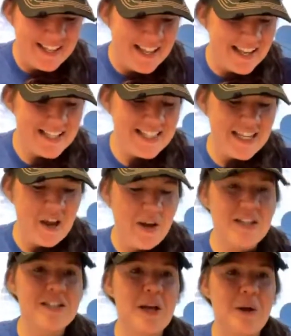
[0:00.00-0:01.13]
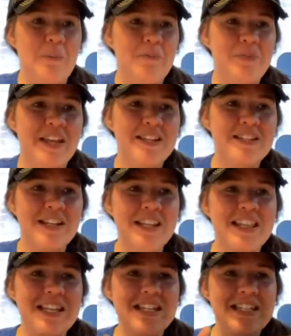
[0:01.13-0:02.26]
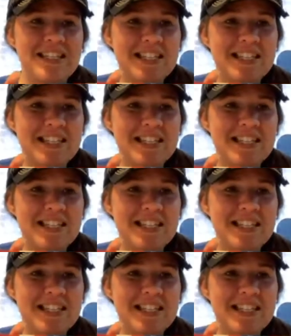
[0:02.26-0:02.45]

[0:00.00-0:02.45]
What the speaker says: Let's see. Okay, so let's look at this.